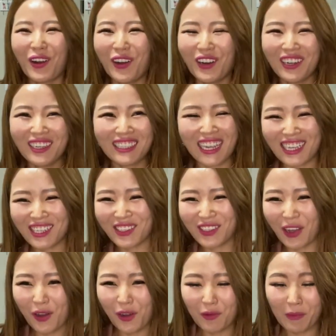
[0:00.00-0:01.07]
or they
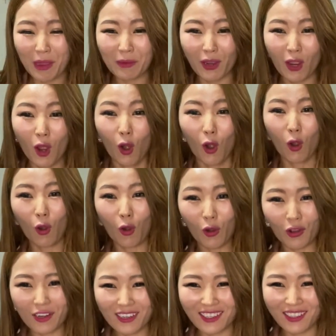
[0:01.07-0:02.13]
saw maybe
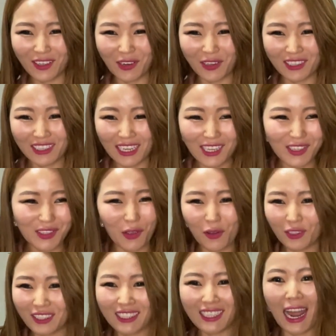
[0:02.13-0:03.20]
horse or they
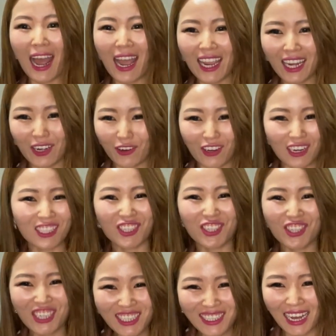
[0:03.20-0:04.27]
saw tiger and
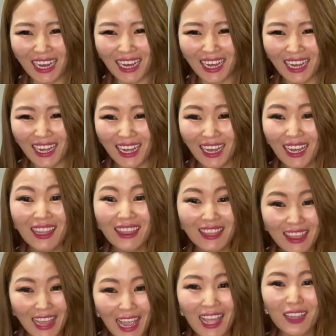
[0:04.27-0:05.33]
cheetah. Oh,
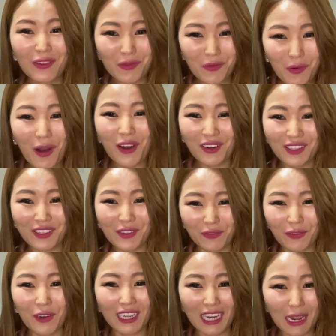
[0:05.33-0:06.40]
that wow. works
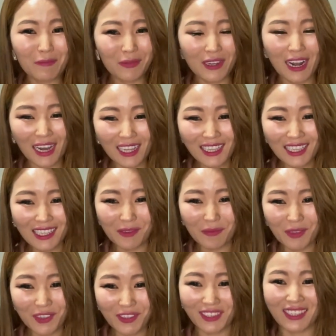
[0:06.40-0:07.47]
for
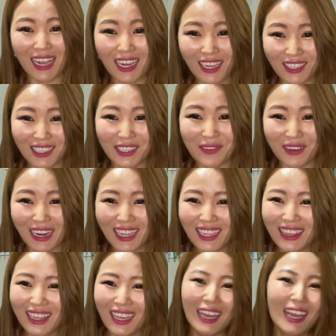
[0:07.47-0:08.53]
capitalism society, right?